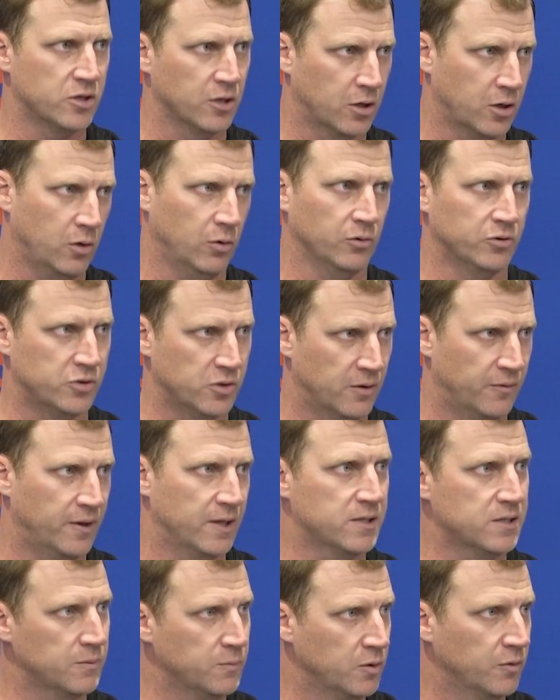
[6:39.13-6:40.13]
the culture of
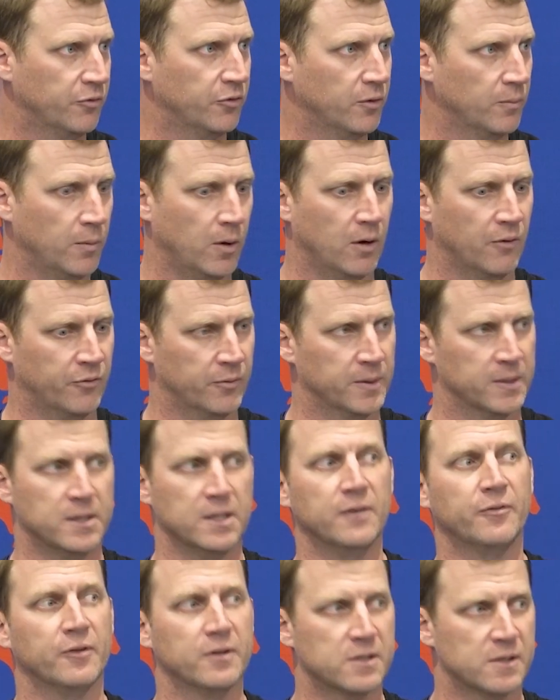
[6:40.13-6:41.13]
SMU football from a
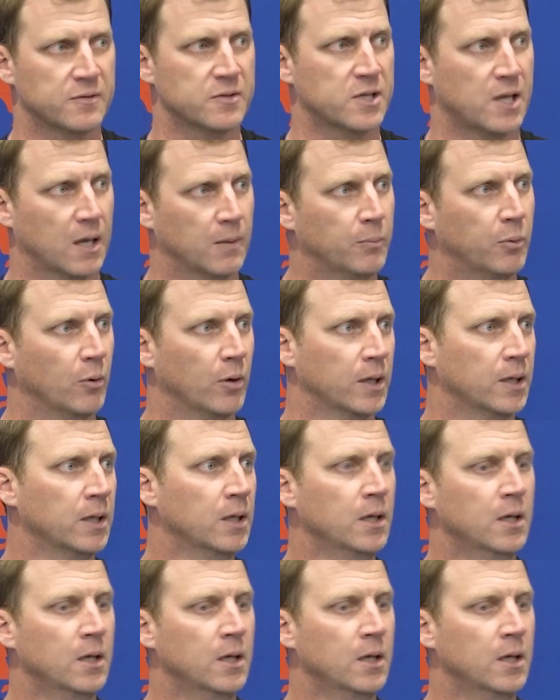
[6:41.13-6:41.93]
defensive standpoint